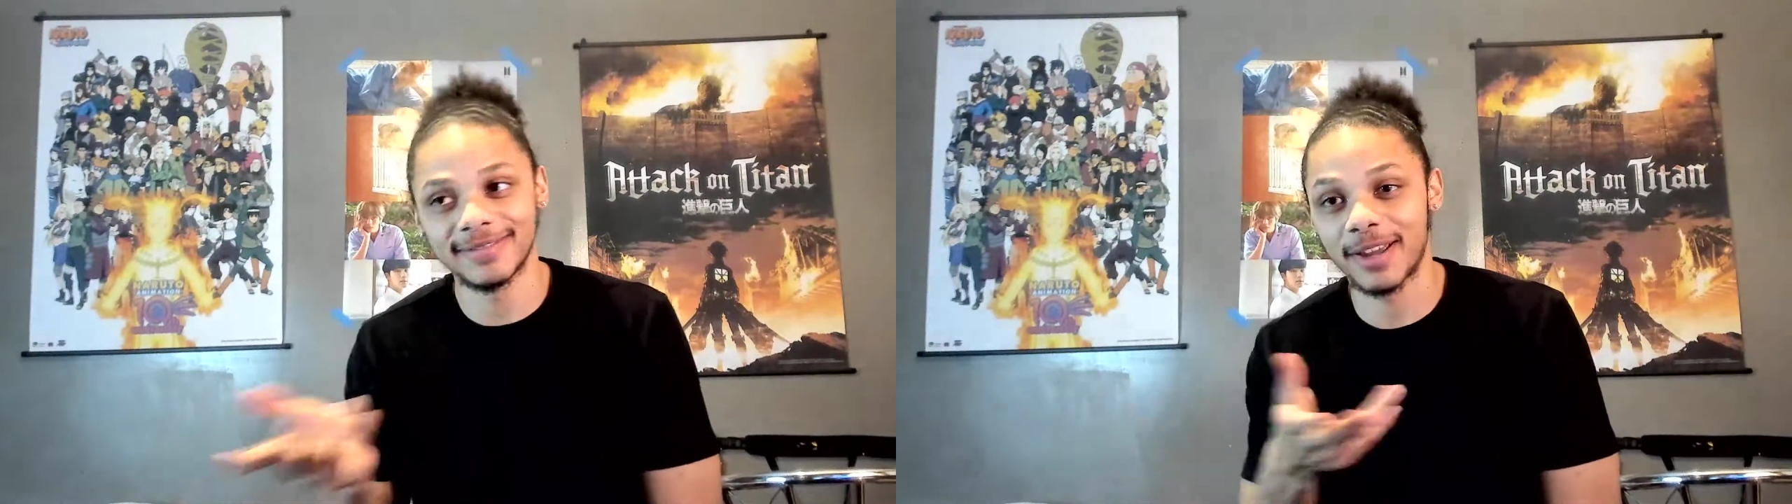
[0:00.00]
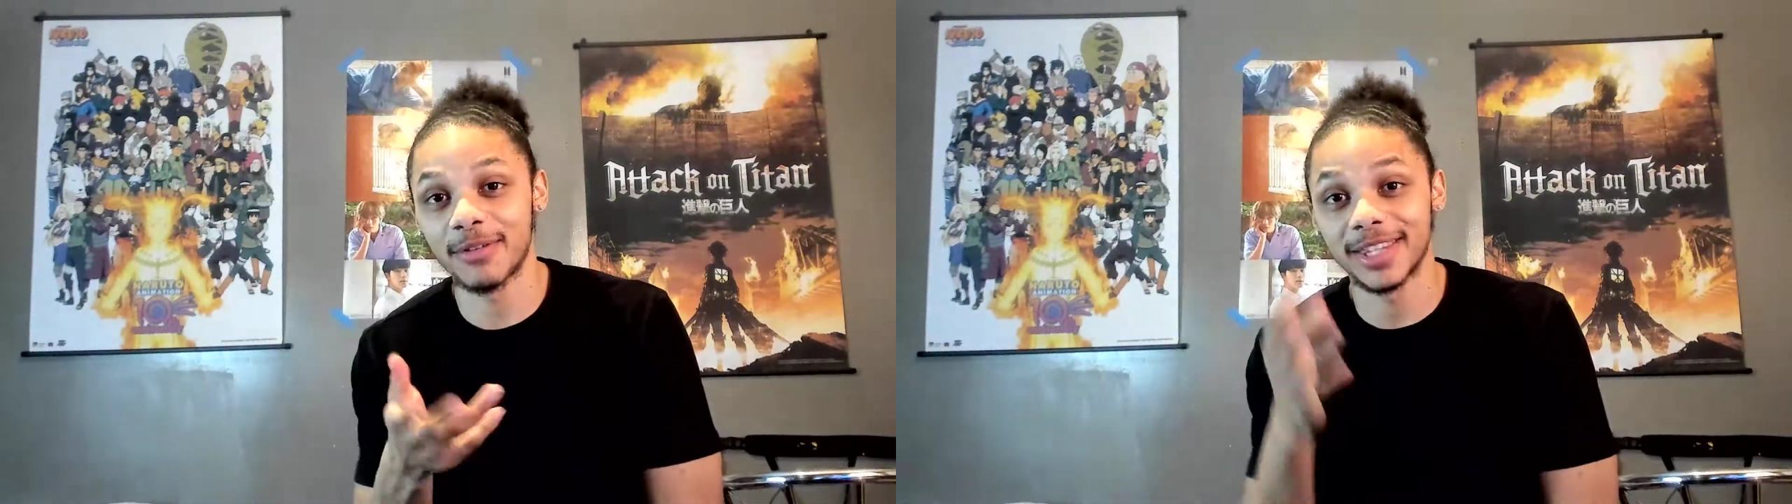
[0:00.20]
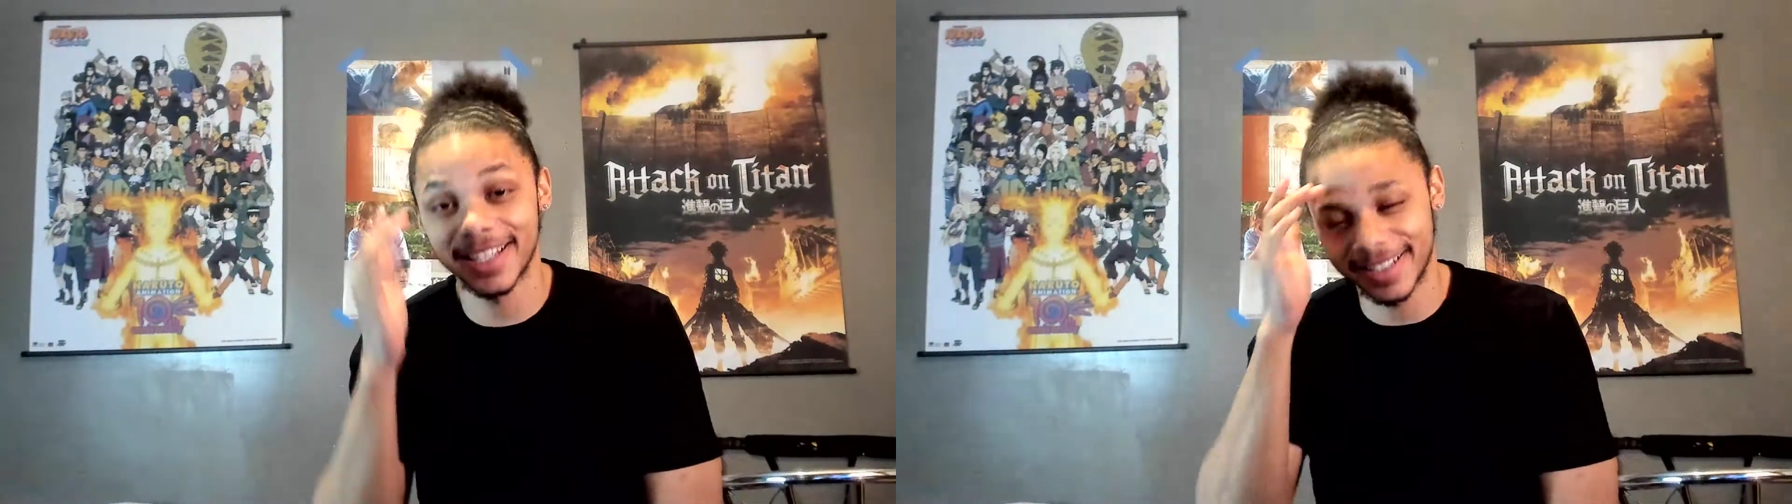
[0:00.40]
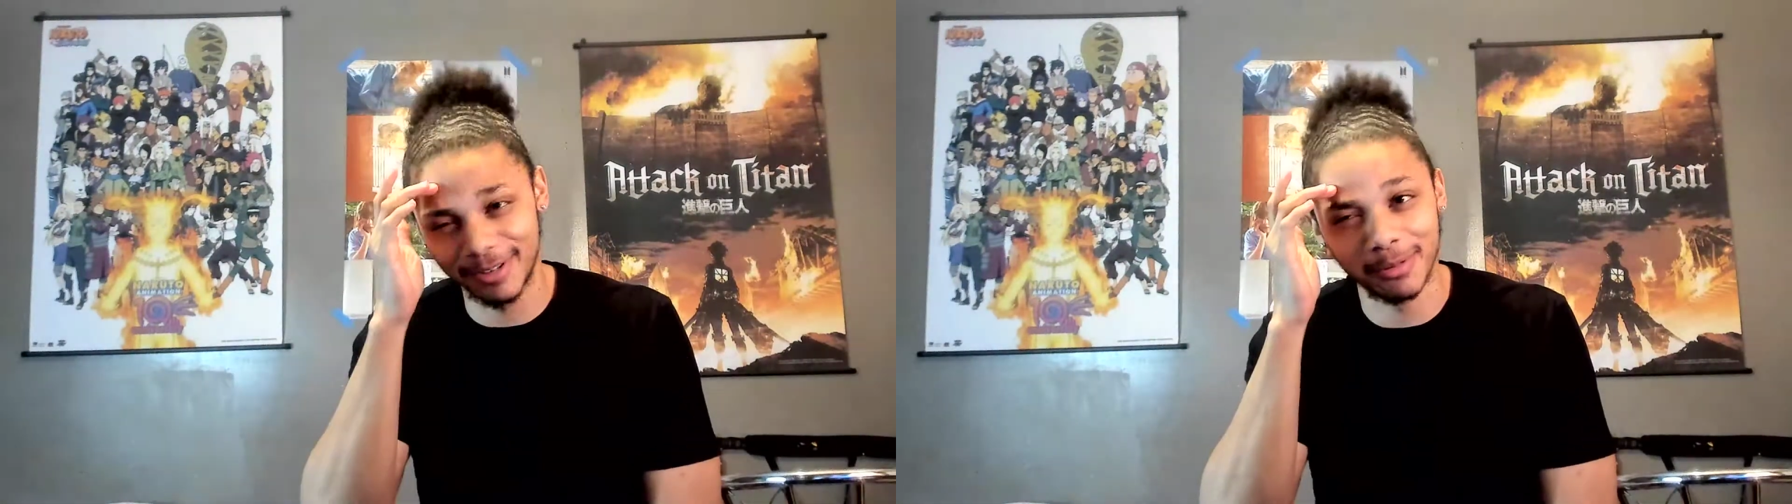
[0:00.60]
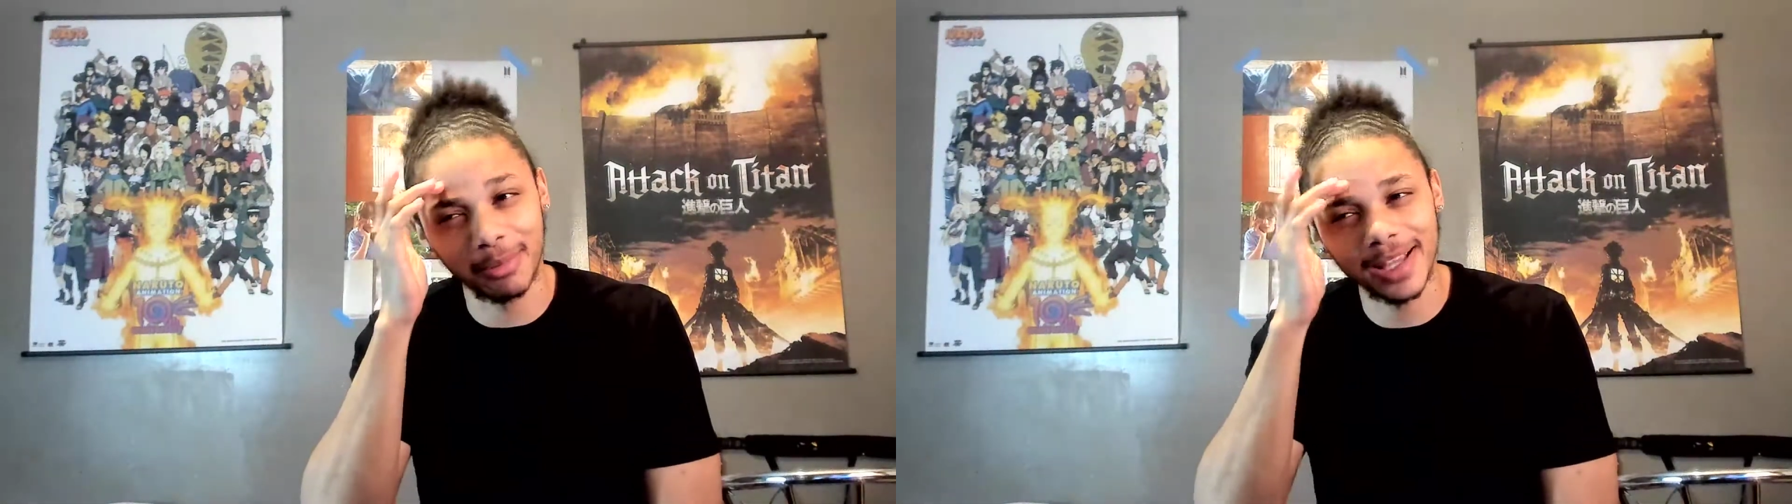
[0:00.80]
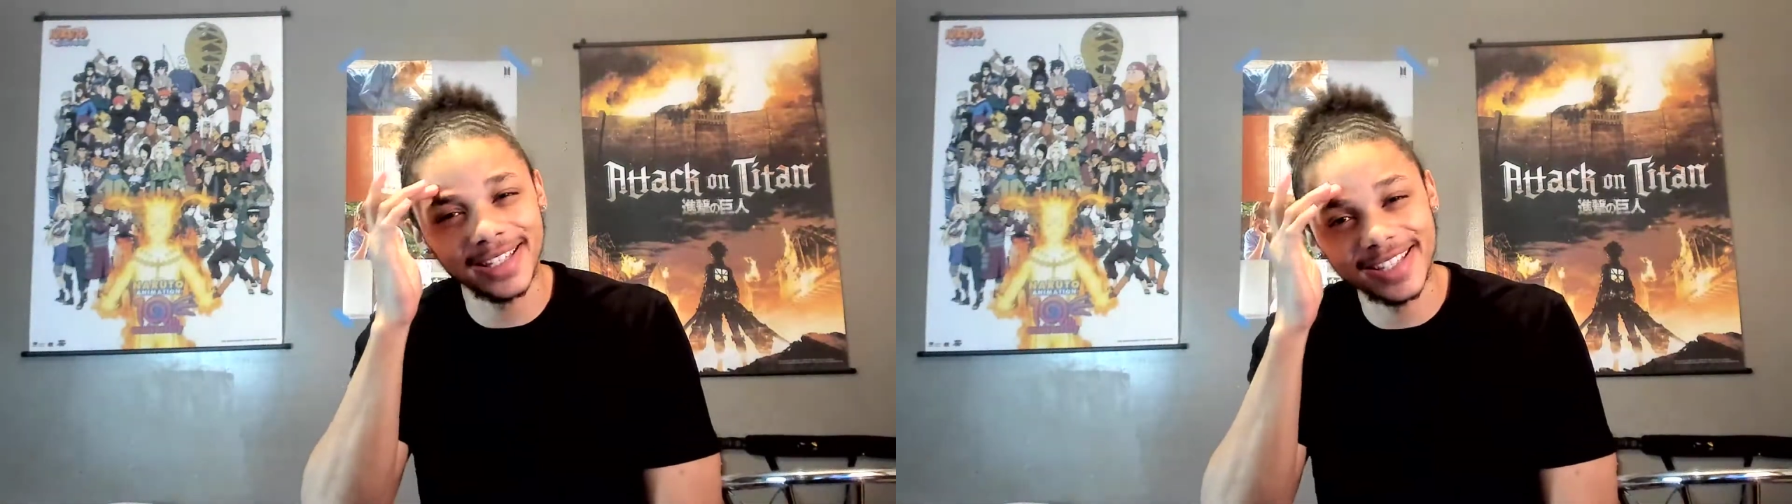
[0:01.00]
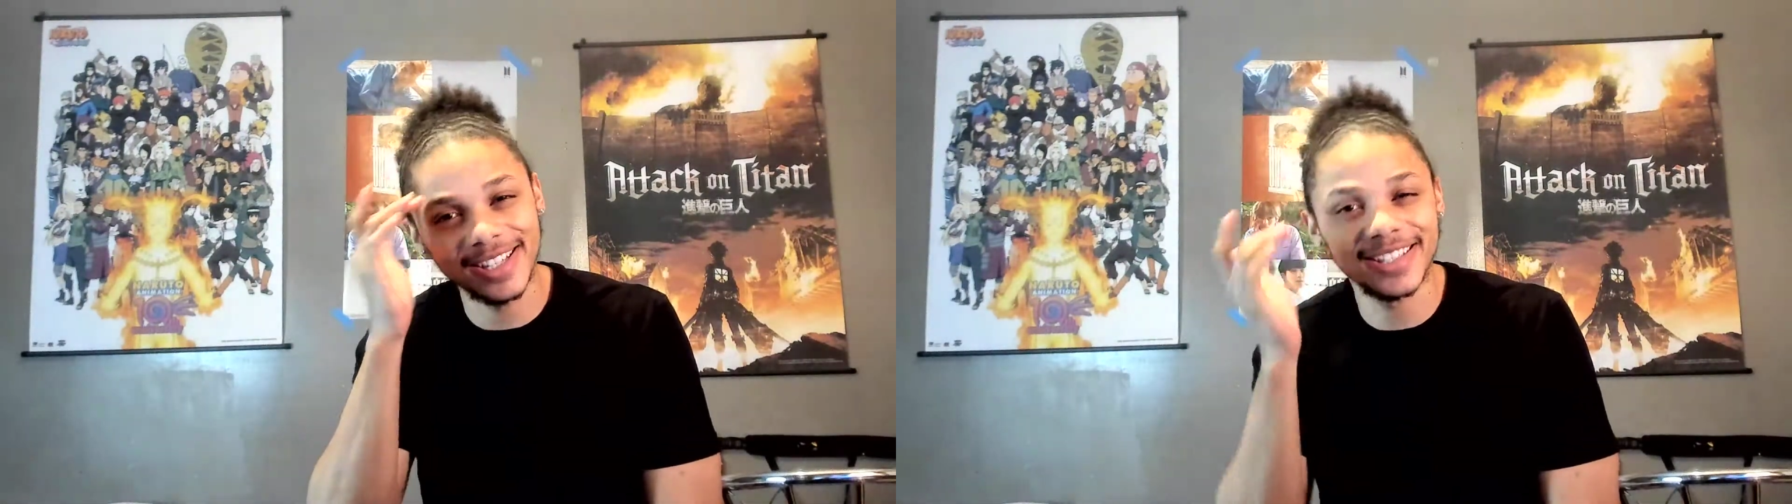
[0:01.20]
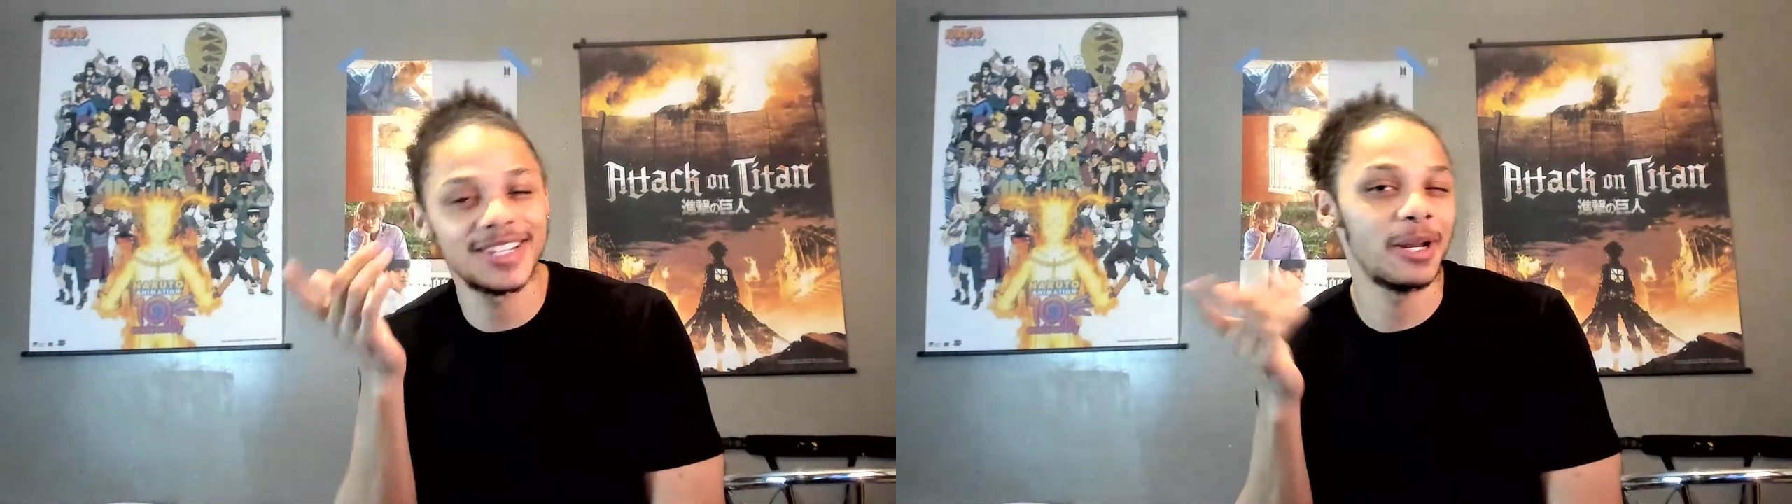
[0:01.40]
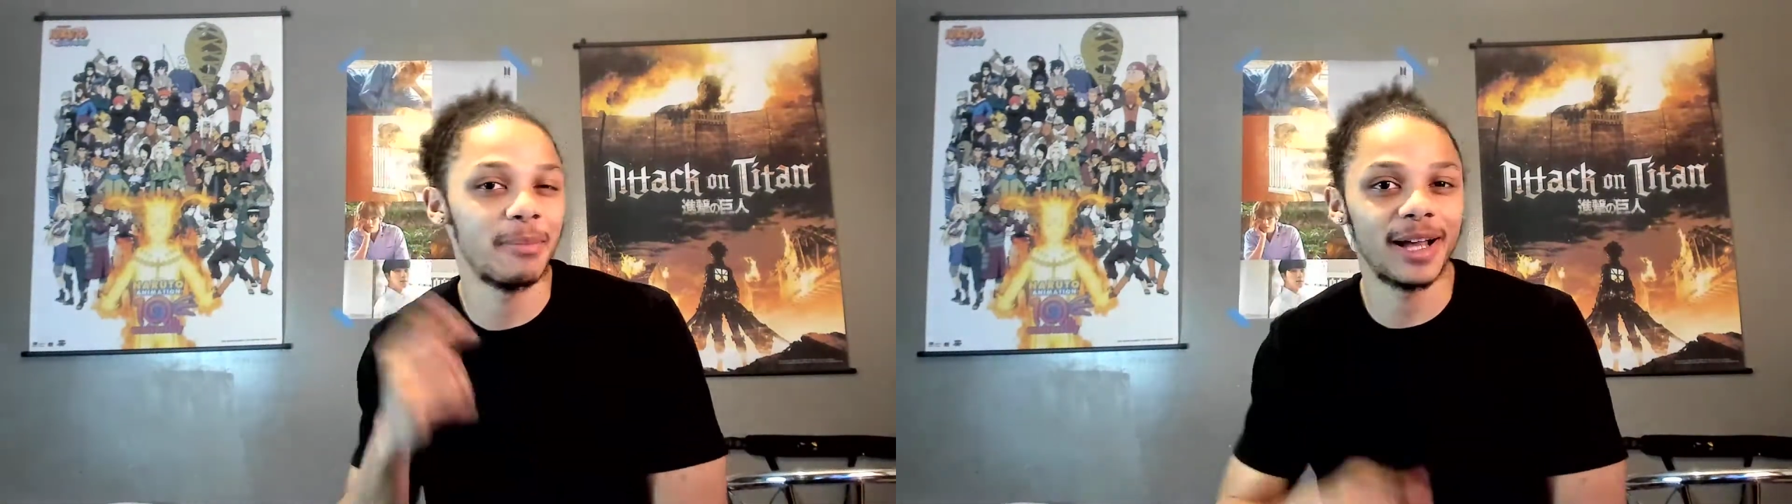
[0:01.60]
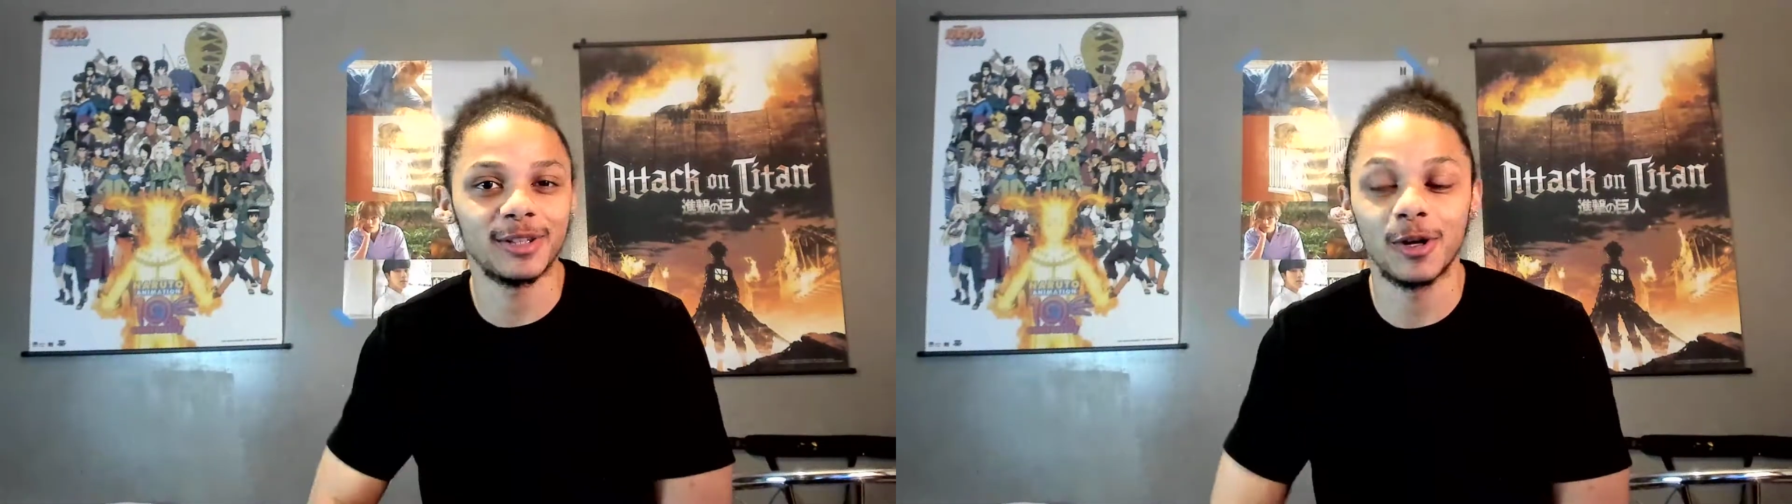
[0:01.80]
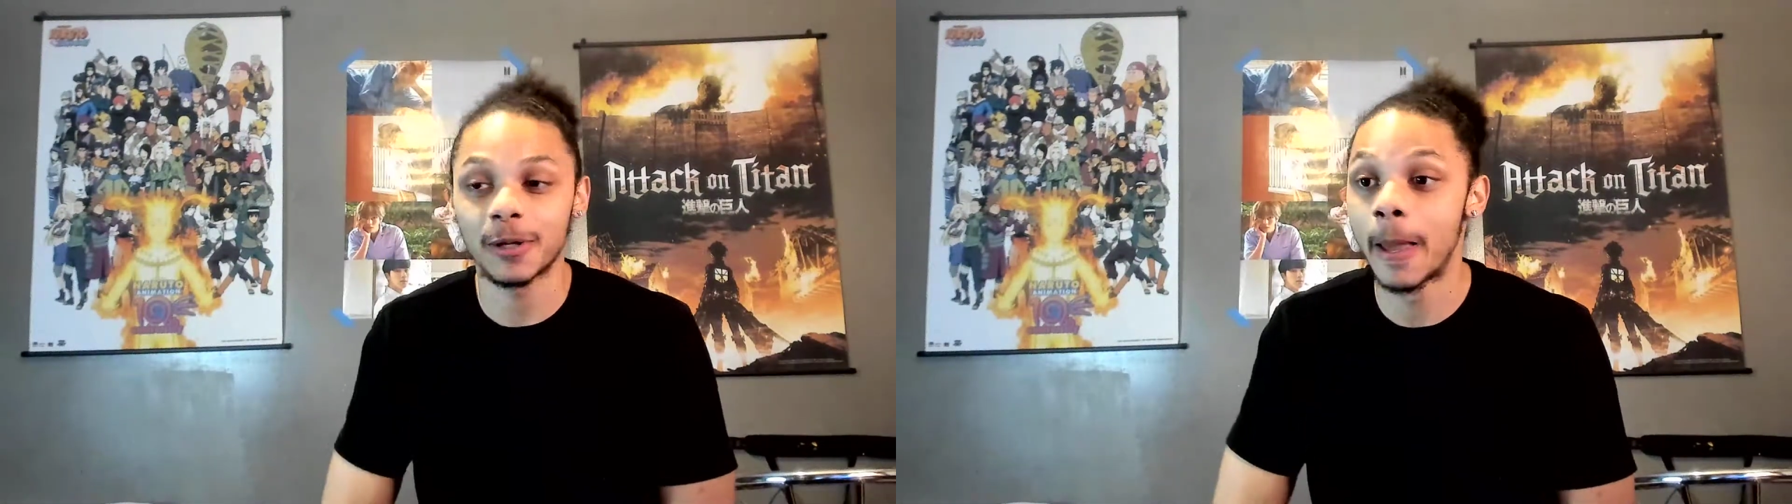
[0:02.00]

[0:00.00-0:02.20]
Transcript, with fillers: Everything, you can probably tell it's kind of backlog.